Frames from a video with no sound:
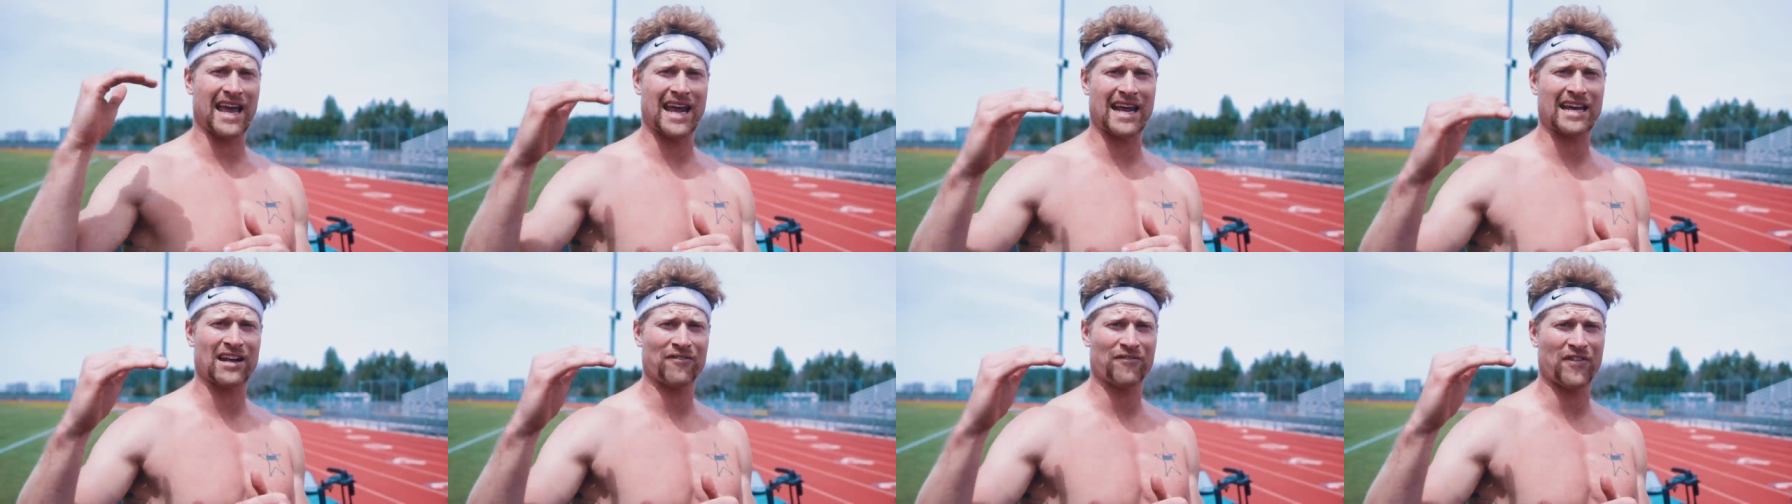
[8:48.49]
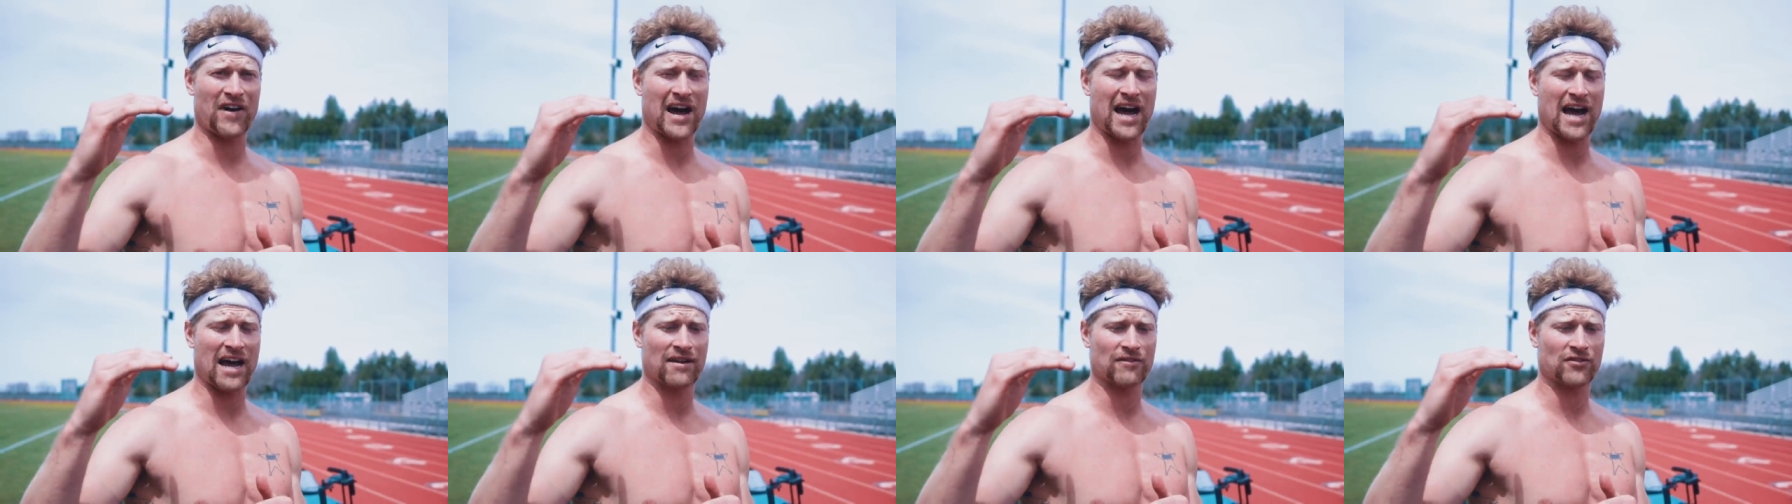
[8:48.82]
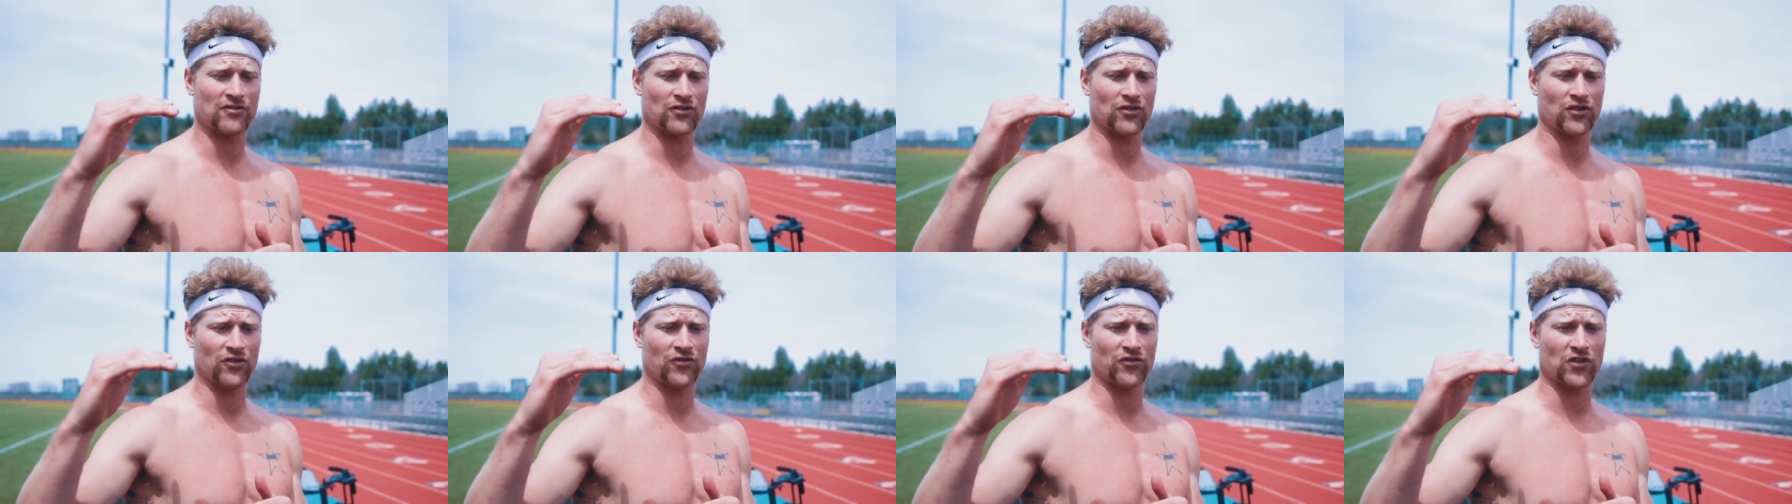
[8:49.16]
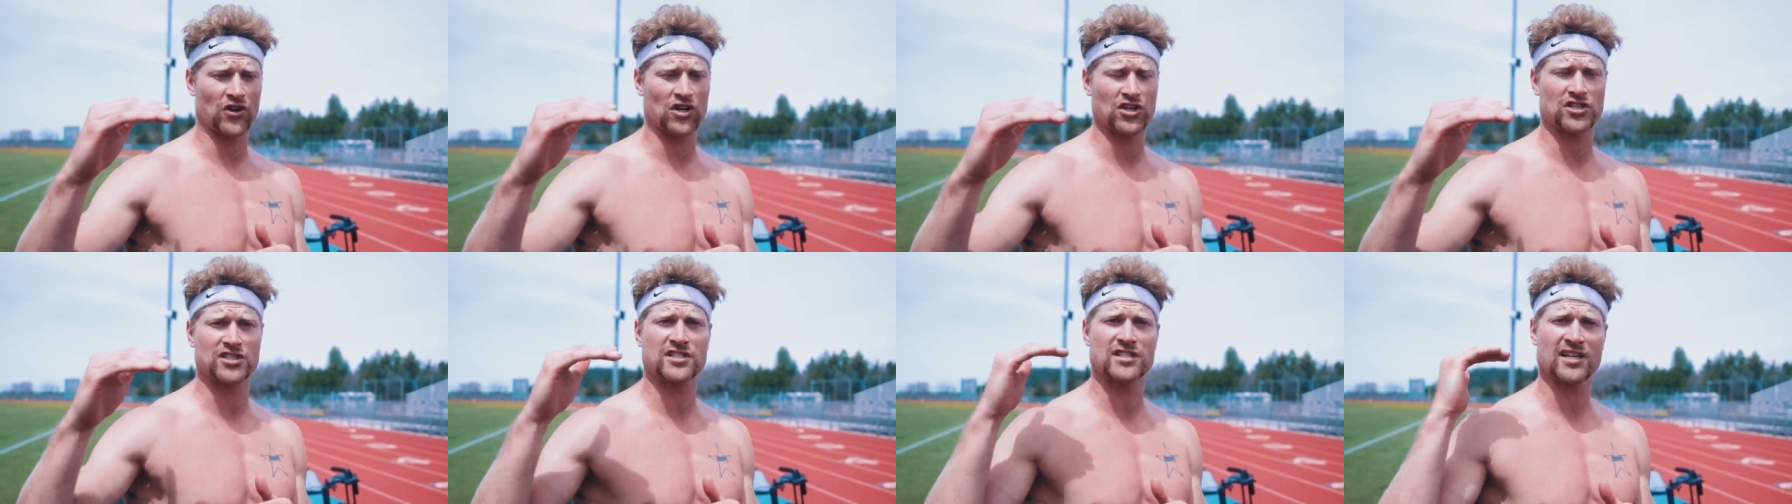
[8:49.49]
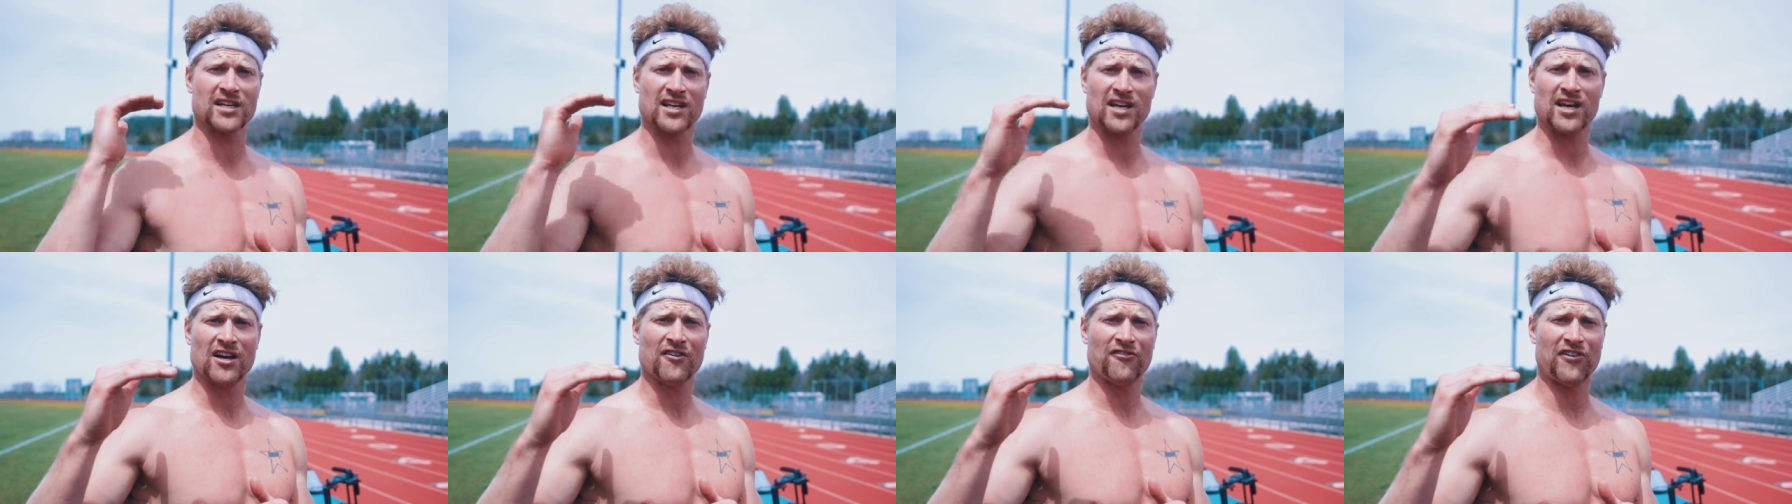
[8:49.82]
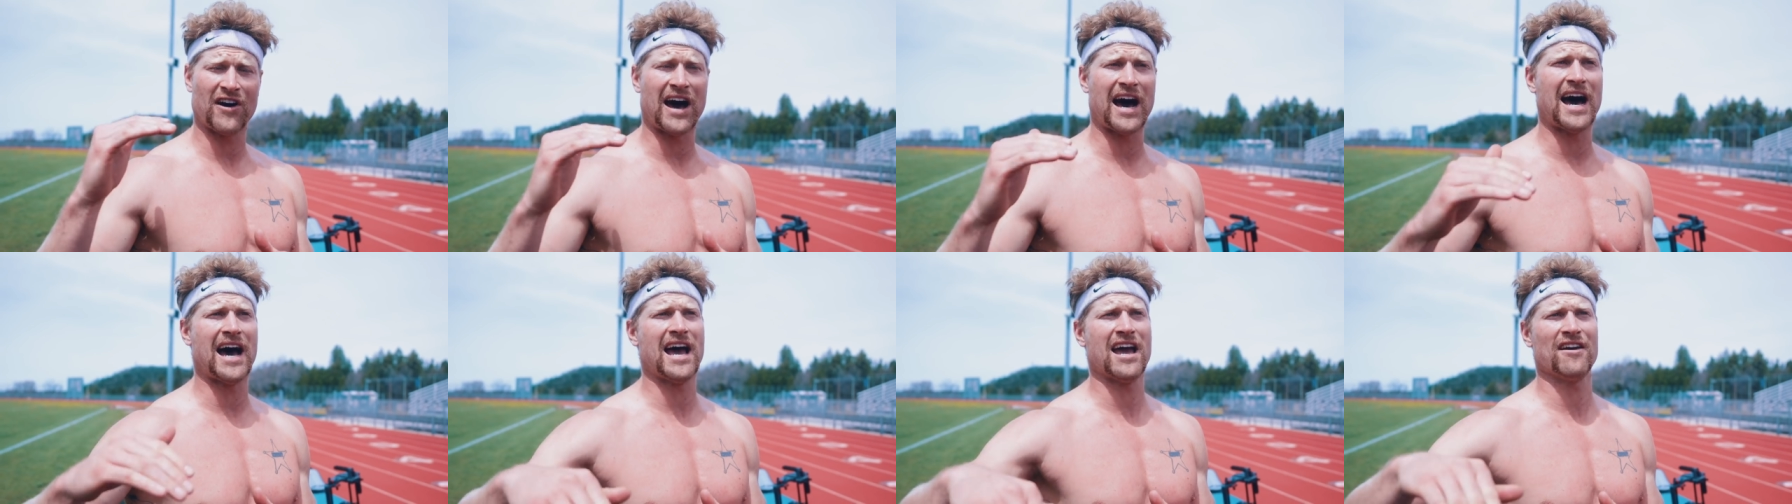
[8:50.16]
eighty-fives for the first
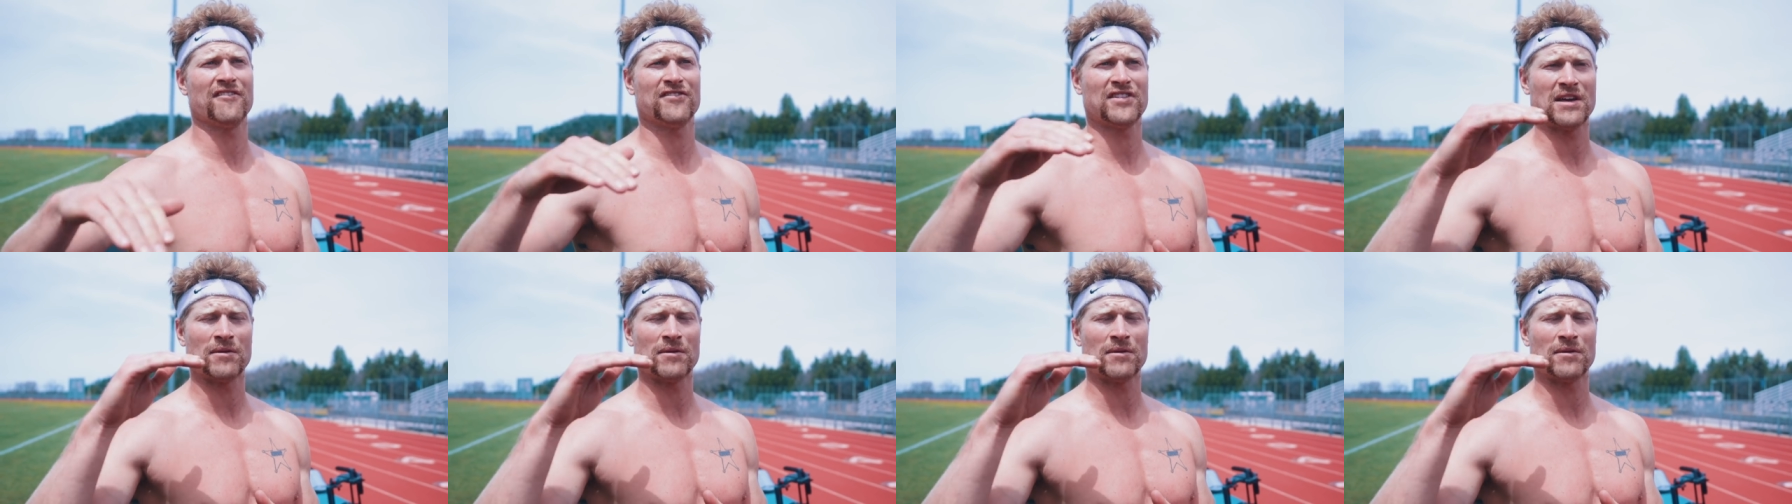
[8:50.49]
five,